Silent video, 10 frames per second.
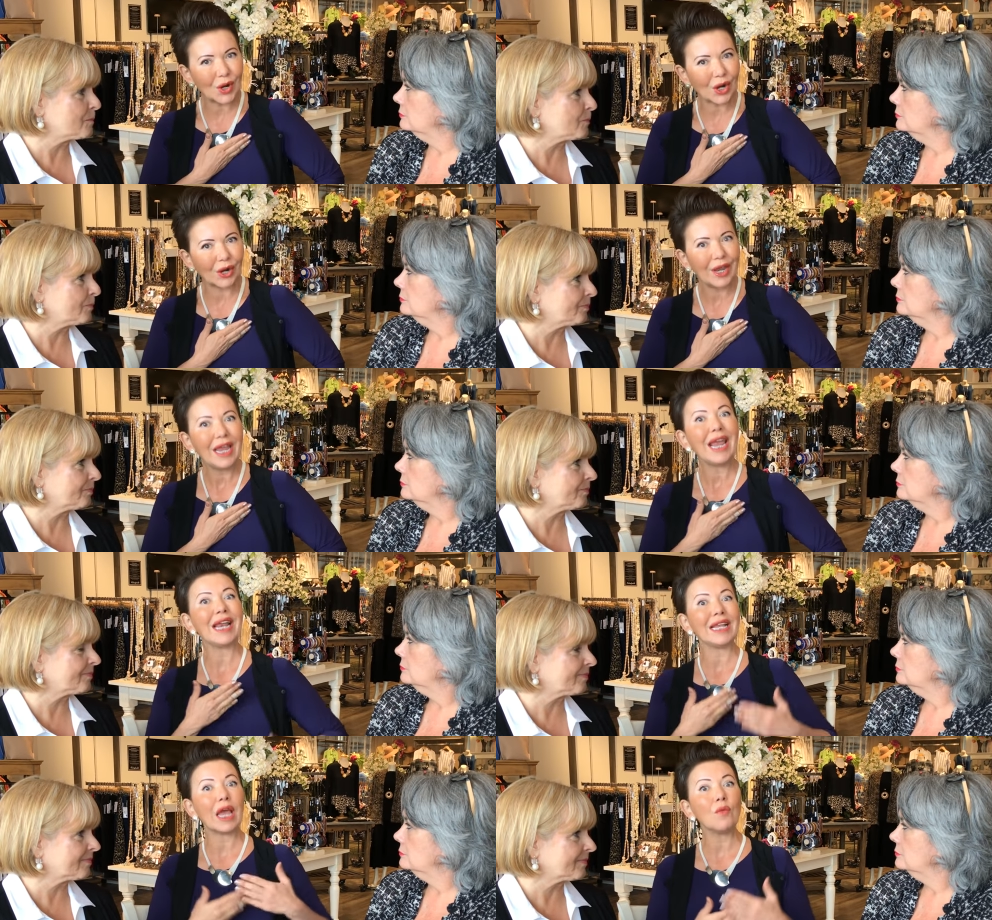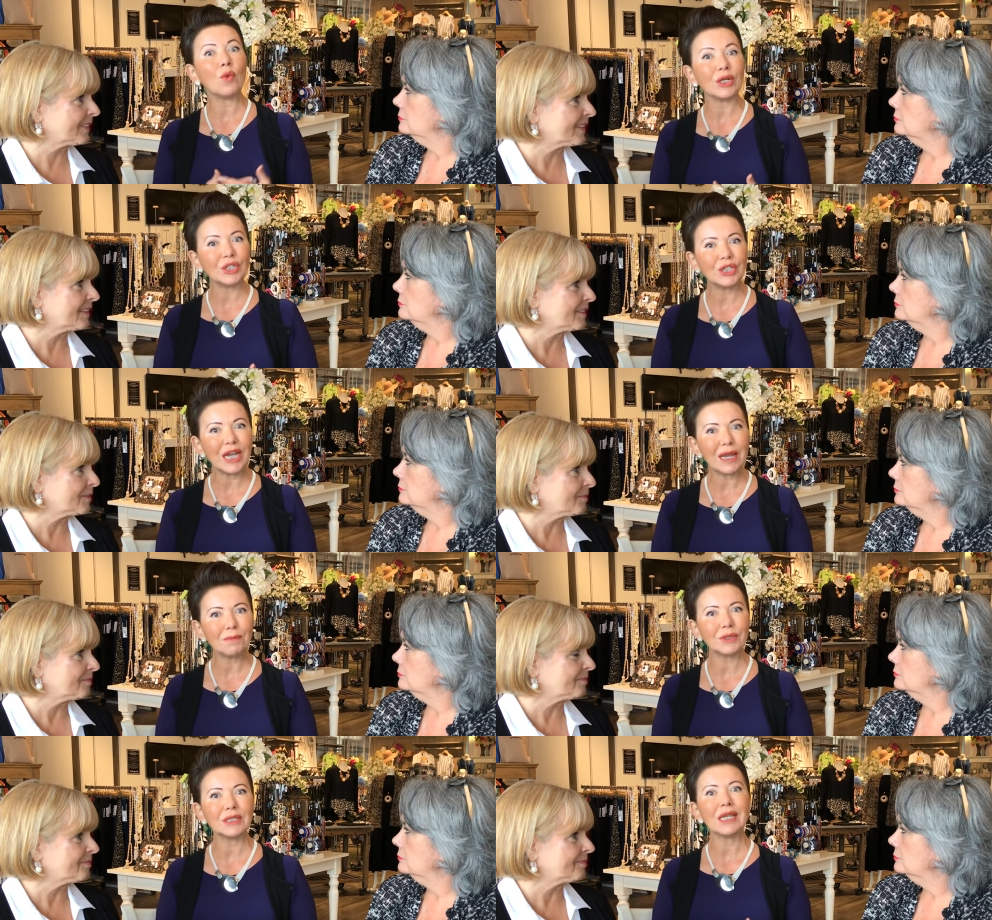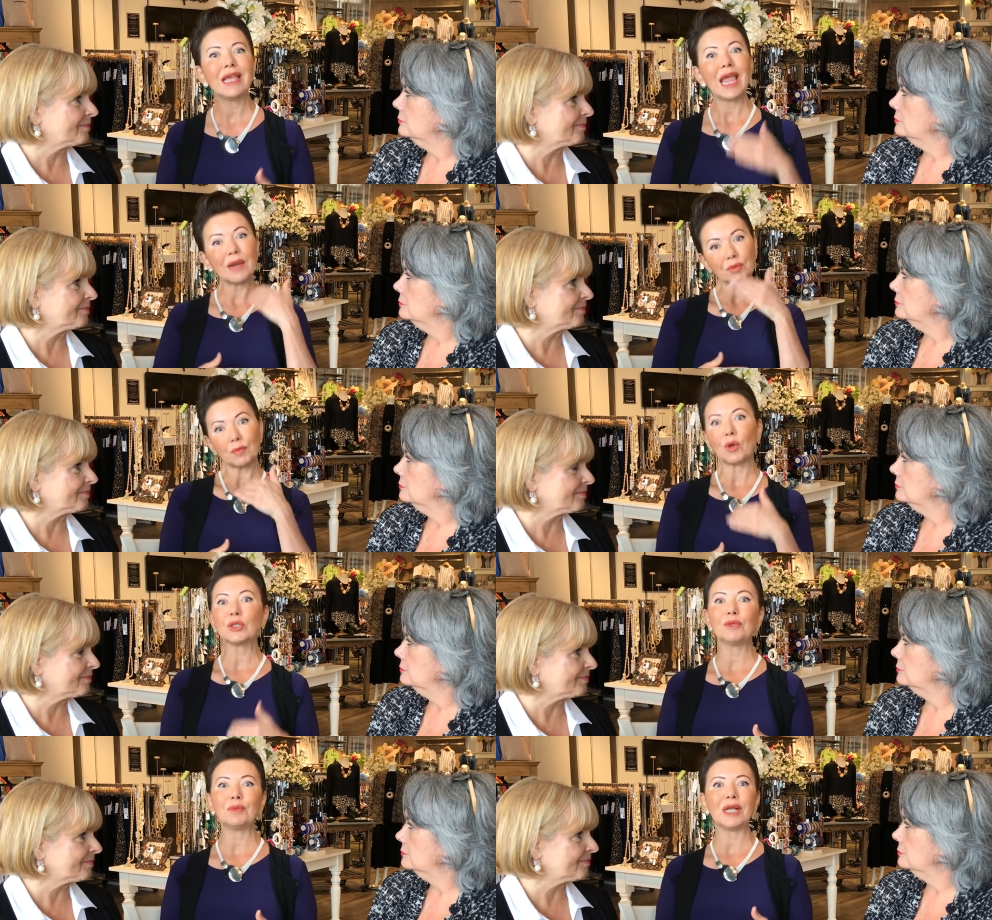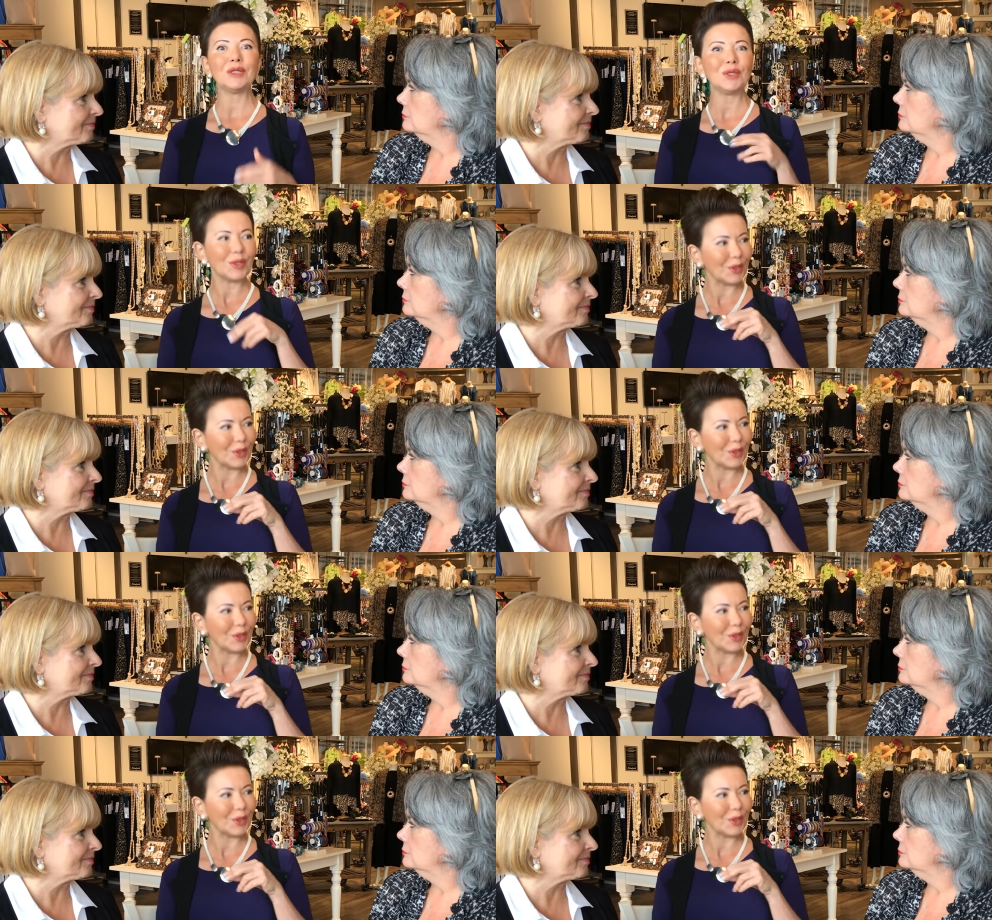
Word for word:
Speaker 1: are, and again, what shapes and proportion plays you